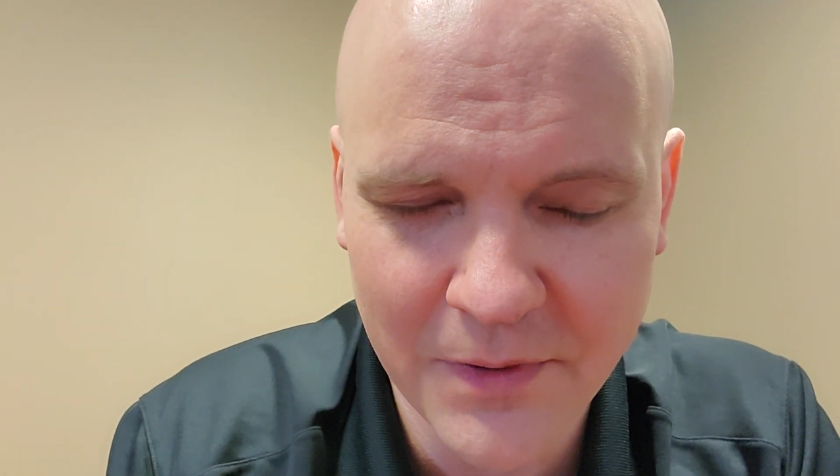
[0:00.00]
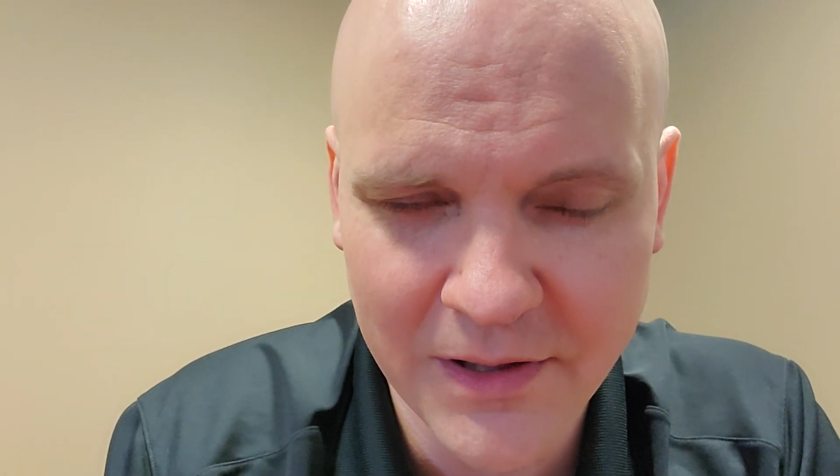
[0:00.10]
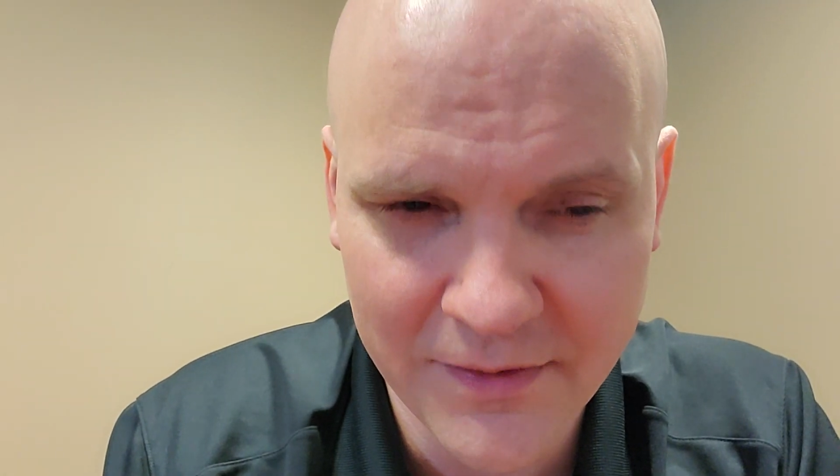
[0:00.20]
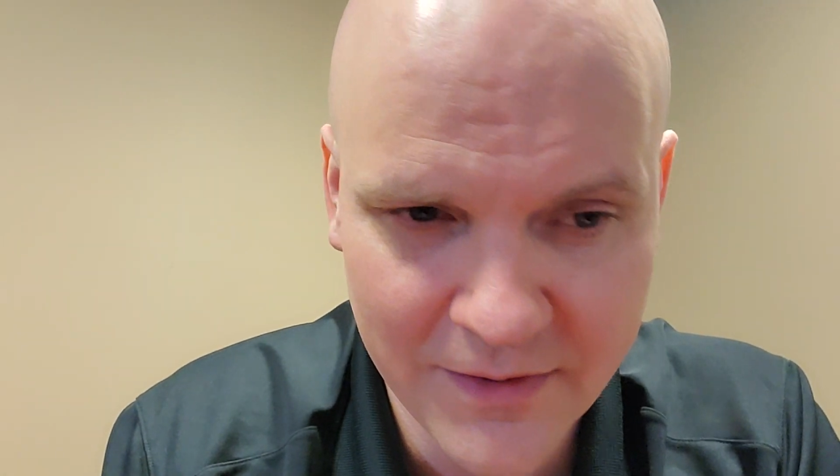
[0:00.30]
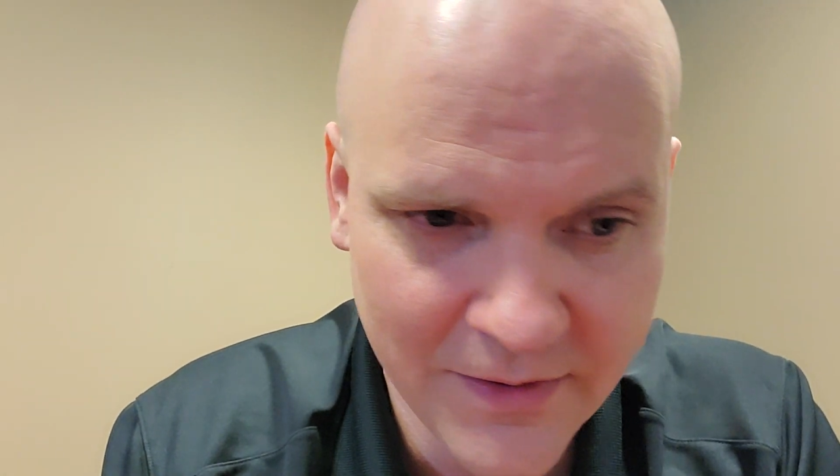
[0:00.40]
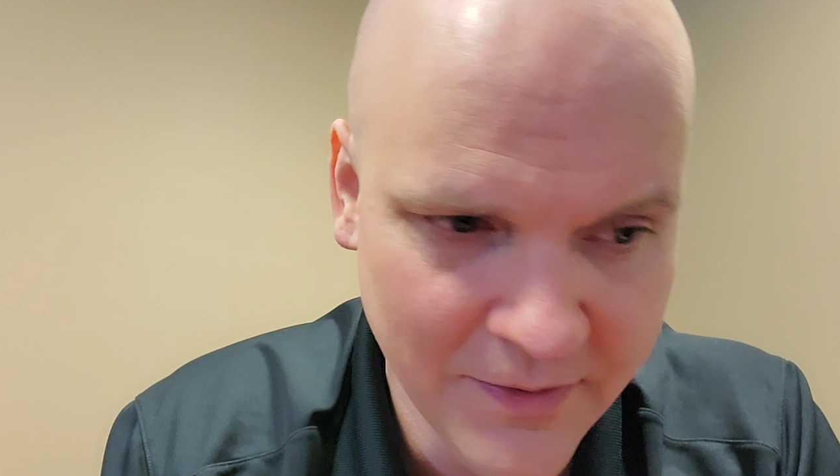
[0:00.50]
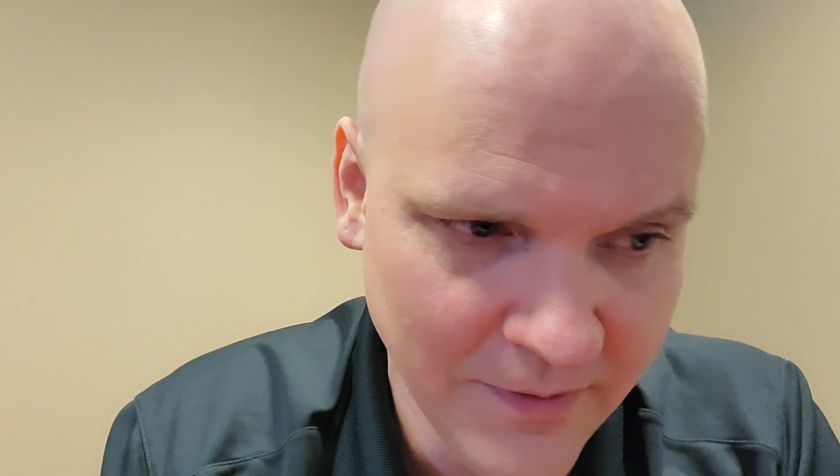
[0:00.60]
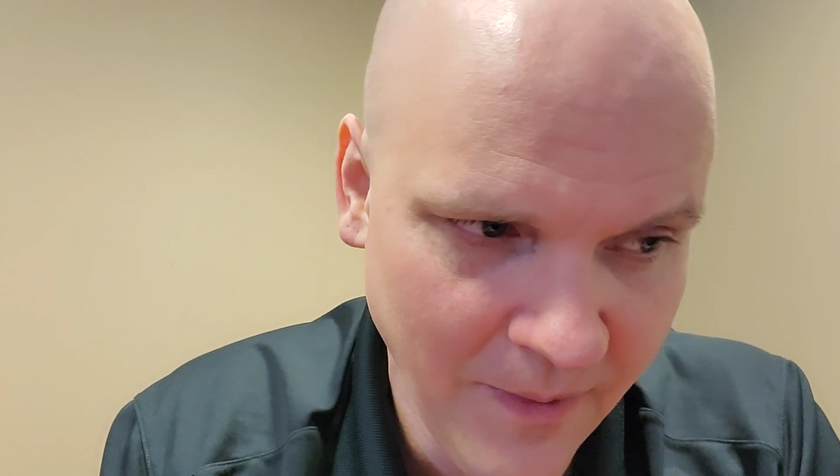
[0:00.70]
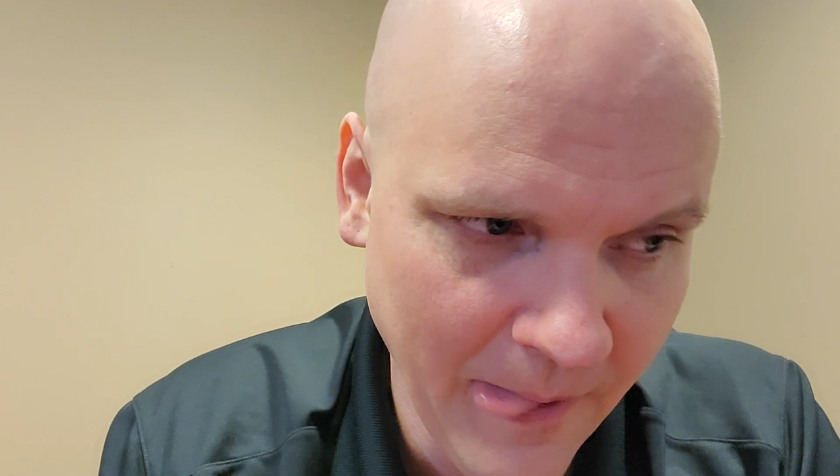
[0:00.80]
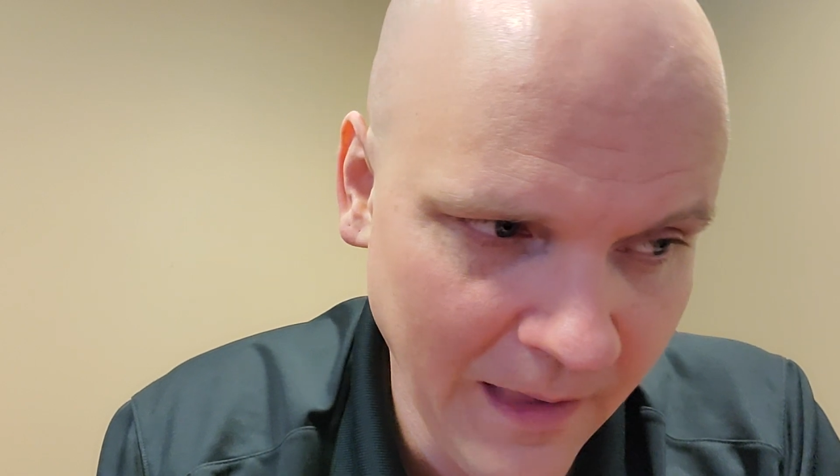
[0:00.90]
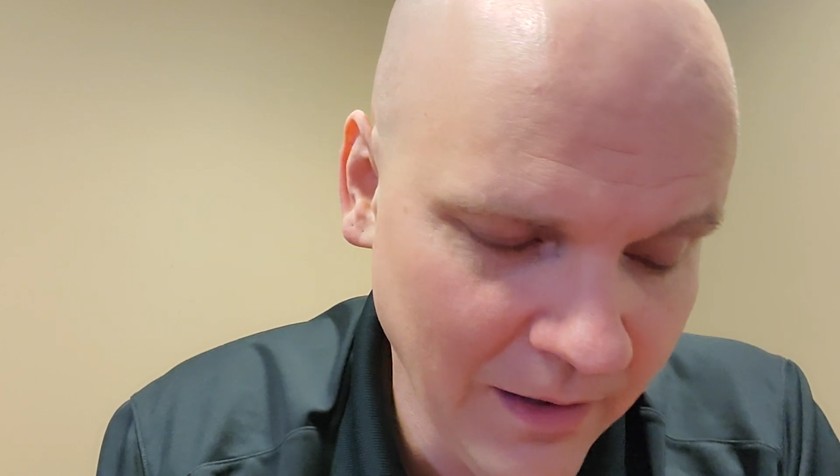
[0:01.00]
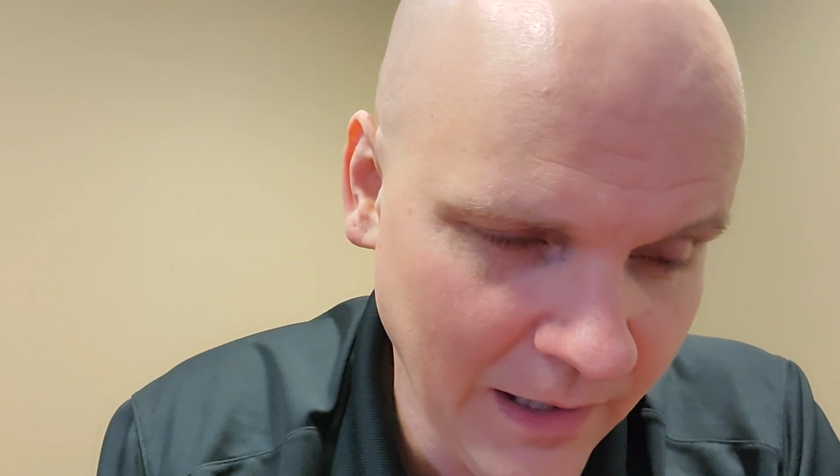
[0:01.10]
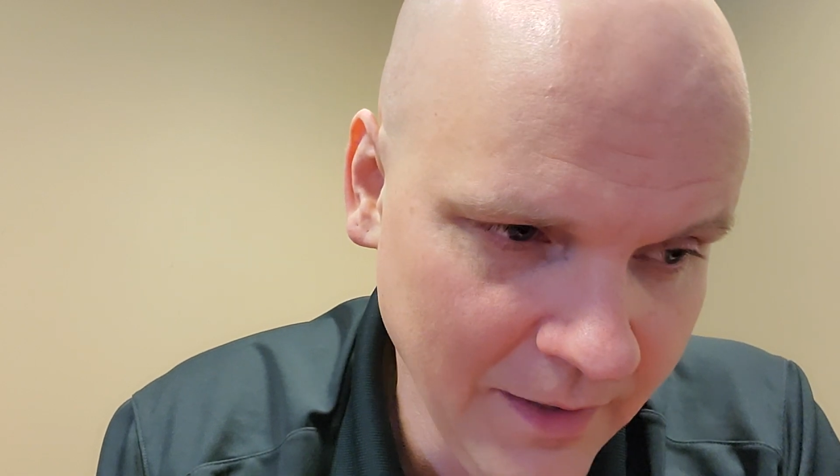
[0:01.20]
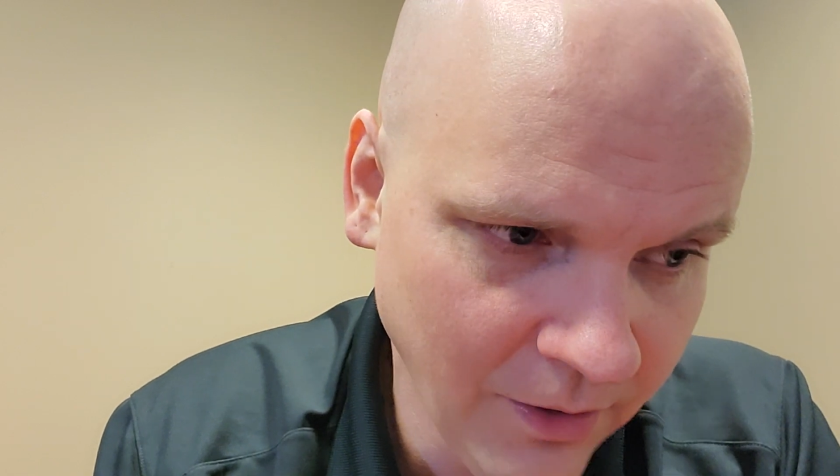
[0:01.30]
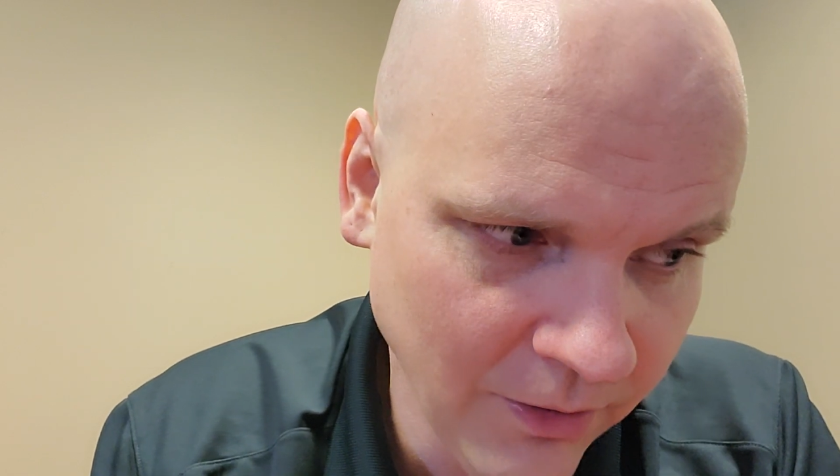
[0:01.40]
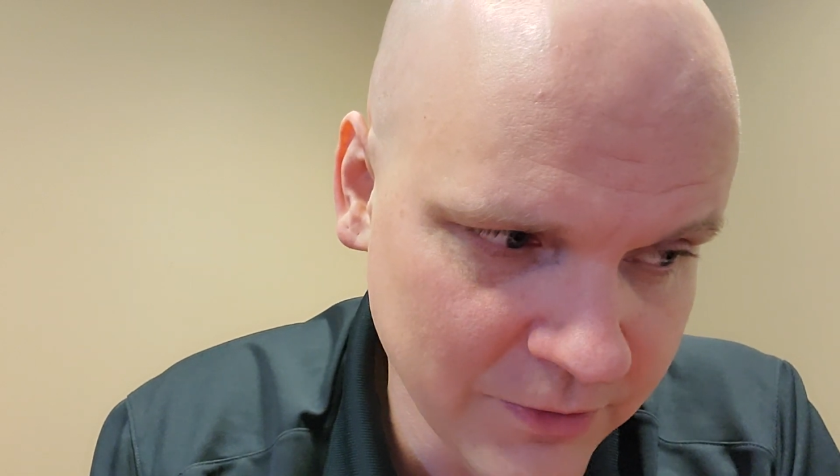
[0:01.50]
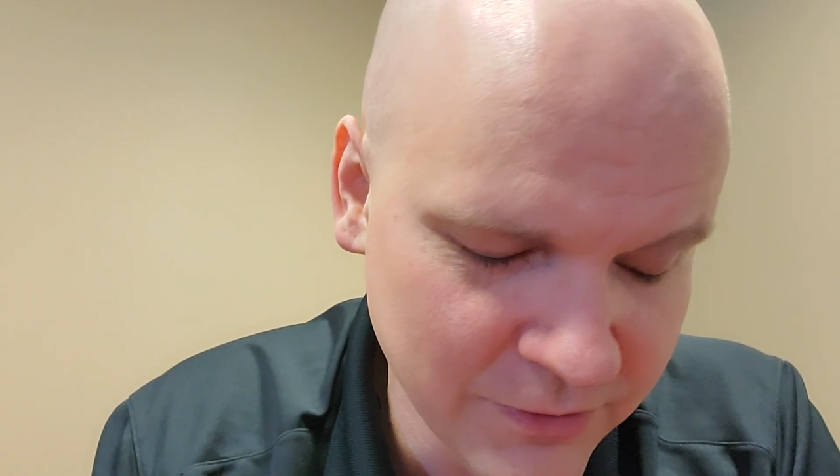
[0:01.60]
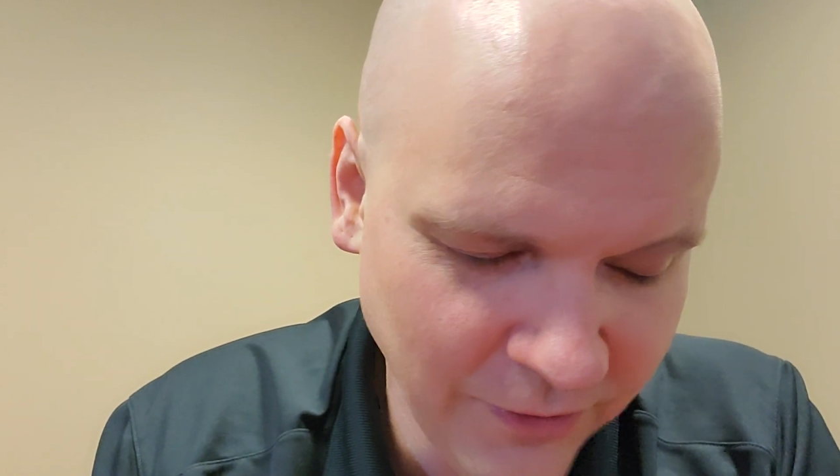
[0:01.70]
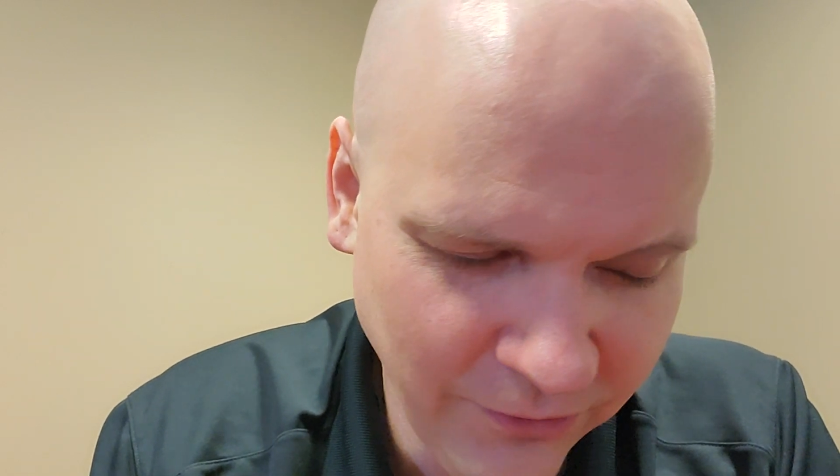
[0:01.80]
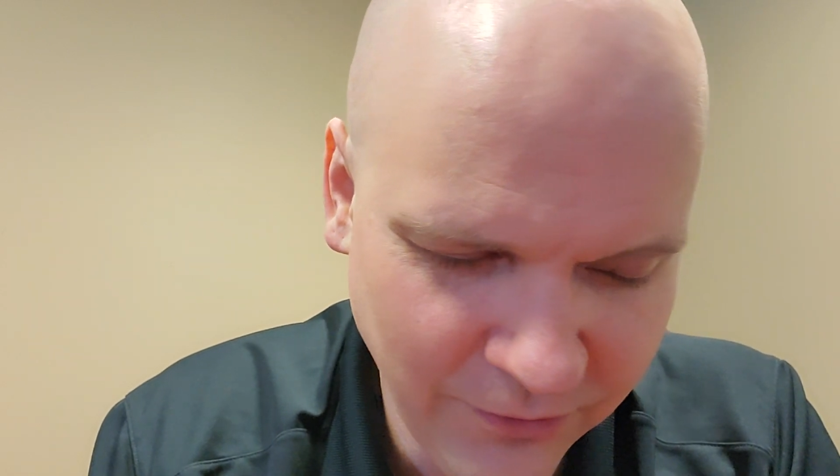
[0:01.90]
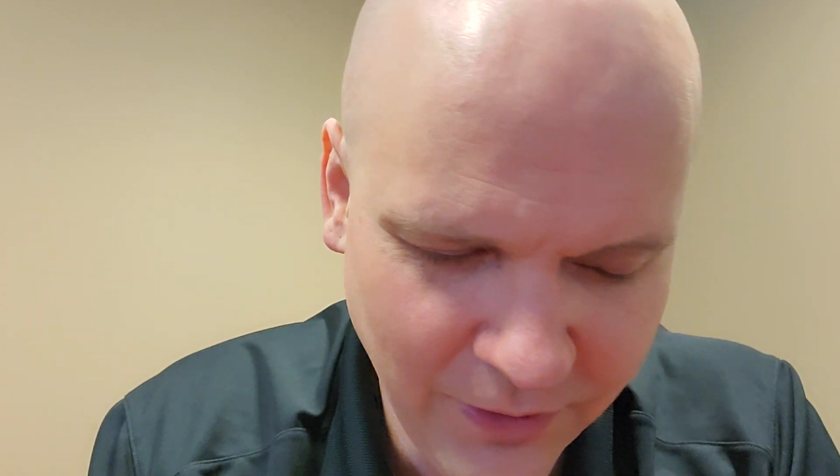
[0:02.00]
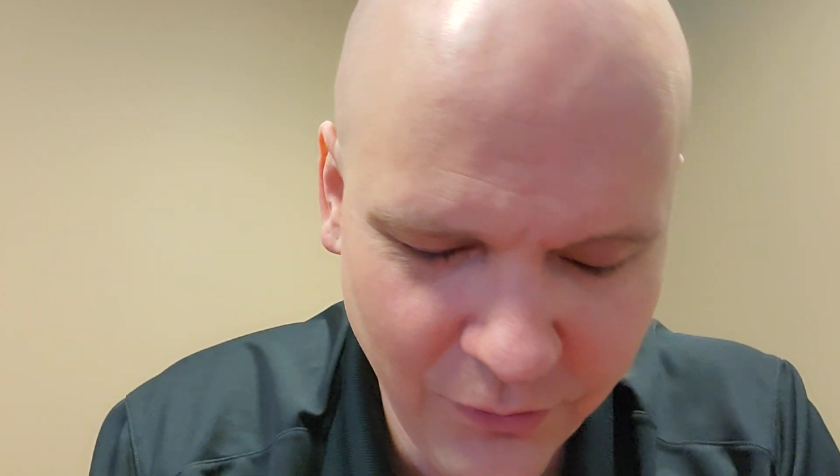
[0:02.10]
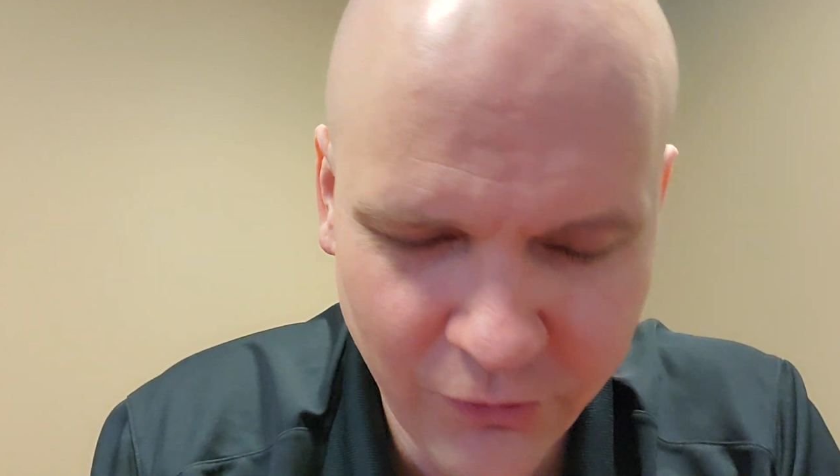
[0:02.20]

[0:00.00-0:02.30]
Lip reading: But I encourage you, just